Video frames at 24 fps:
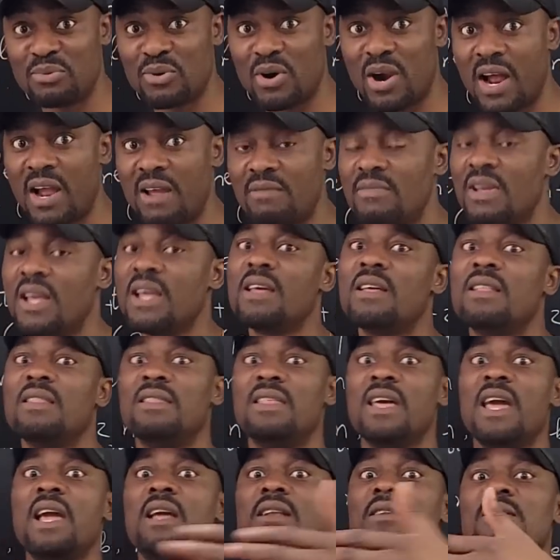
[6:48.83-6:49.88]
prime,
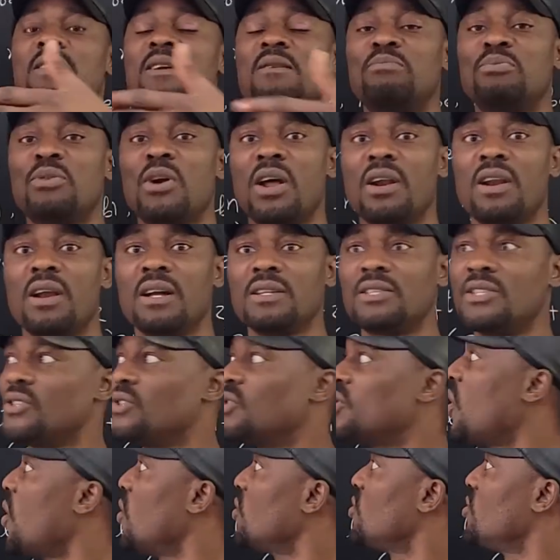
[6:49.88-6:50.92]
then their product
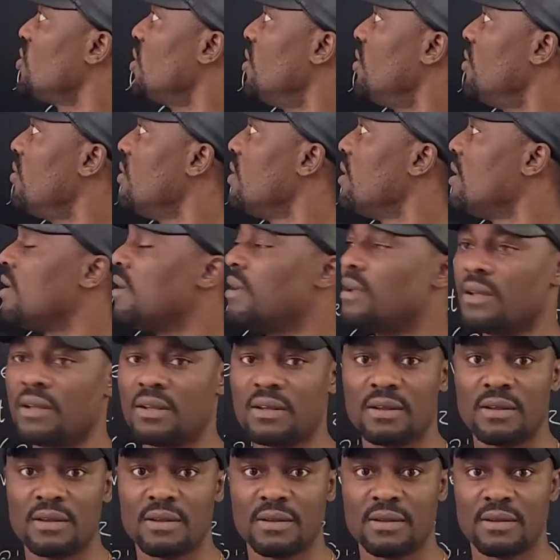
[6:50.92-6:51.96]
is also
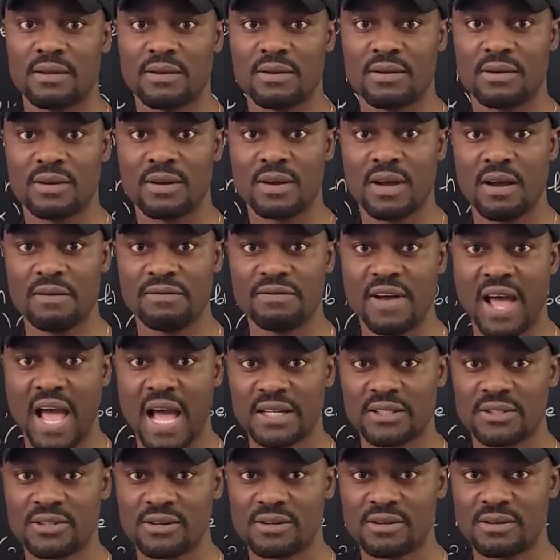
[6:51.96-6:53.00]
a
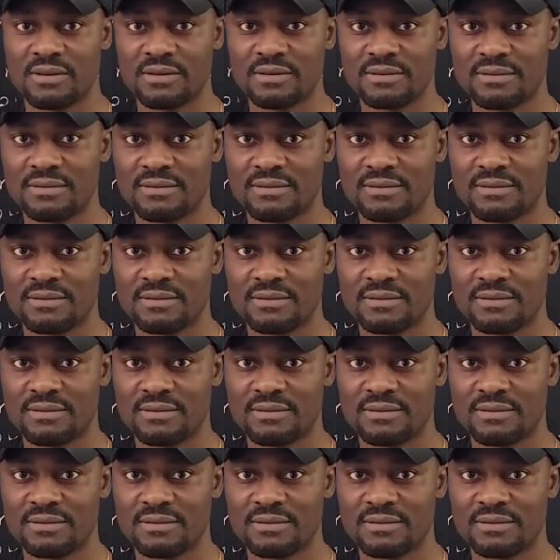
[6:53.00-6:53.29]
factor.